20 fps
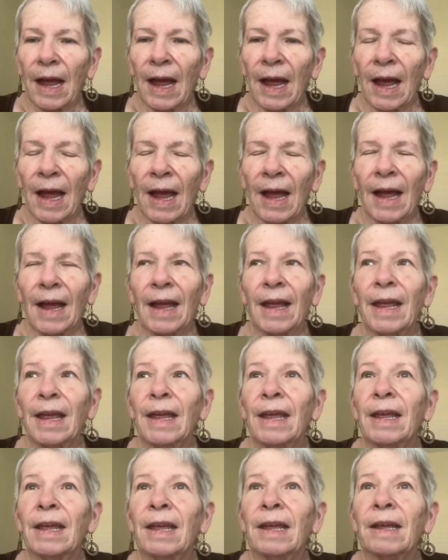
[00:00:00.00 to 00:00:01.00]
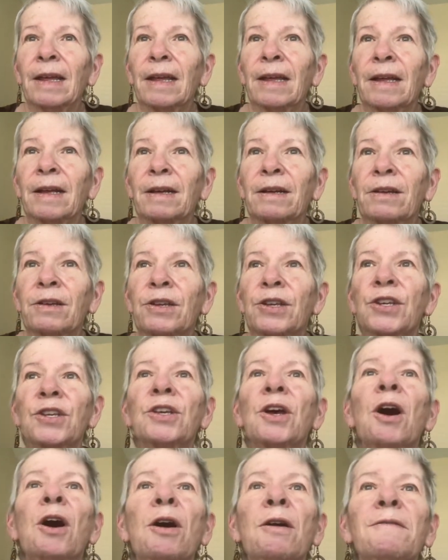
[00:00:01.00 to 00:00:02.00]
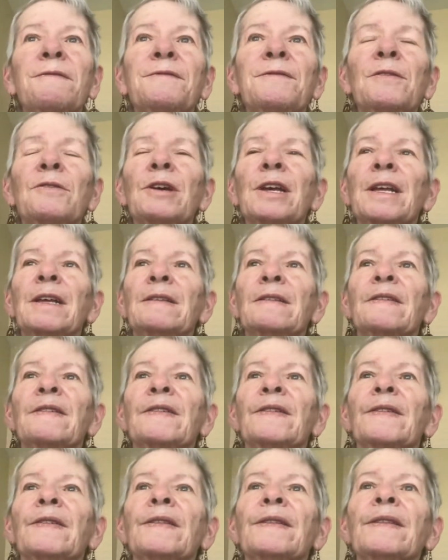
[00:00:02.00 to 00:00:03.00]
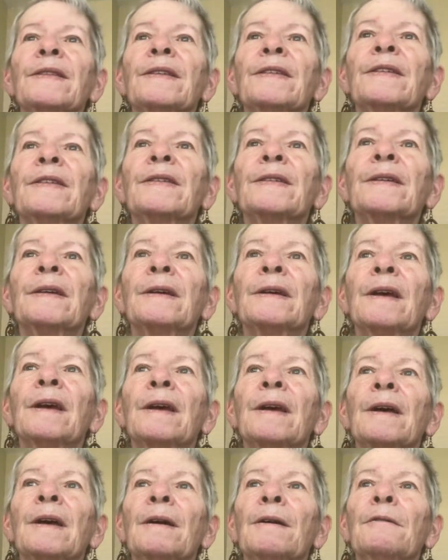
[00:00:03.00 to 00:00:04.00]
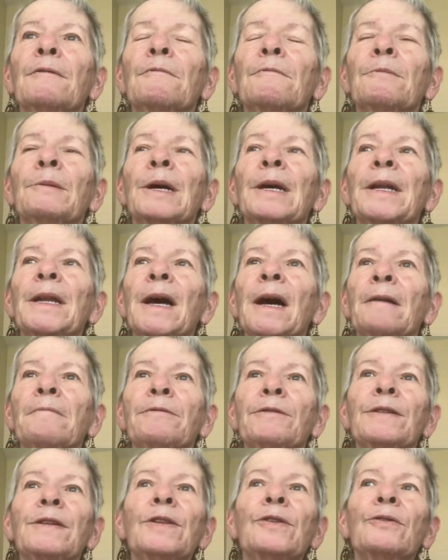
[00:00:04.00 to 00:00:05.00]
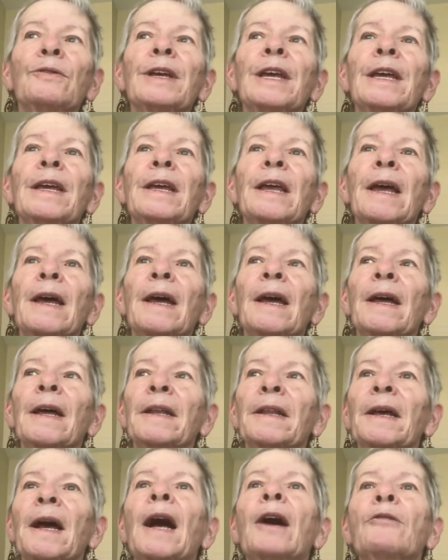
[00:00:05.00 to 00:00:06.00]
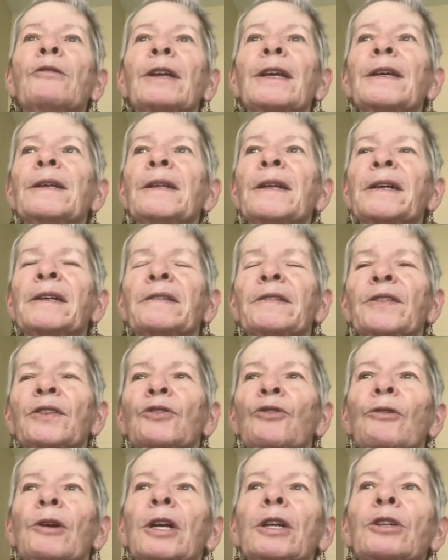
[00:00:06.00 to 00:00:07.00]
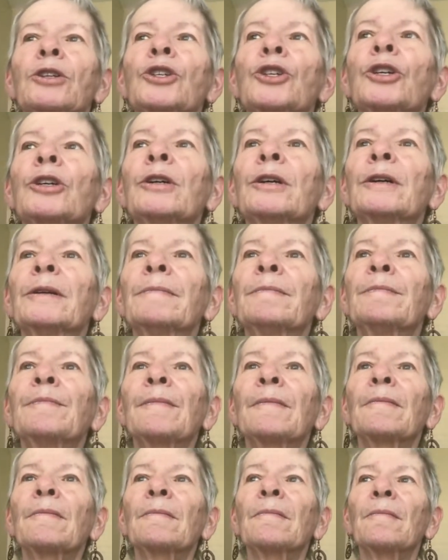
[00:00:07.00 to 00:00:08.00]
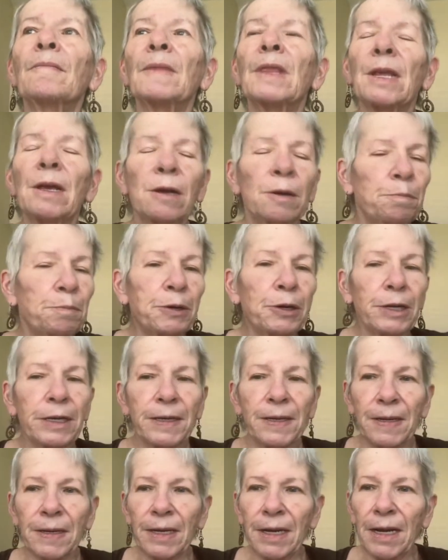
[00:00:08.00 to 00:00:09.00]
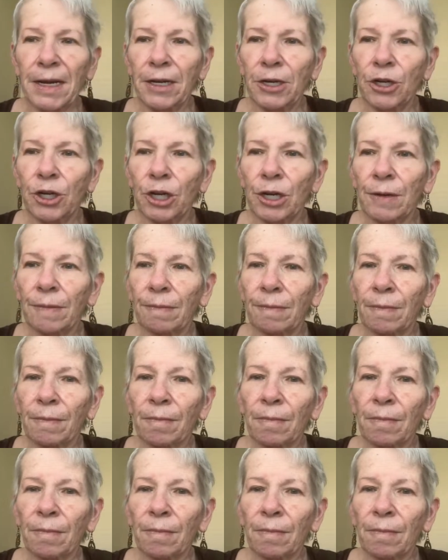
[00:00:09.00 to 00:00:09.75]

I saw, for instance, when I was looking at how can I structure a presentation,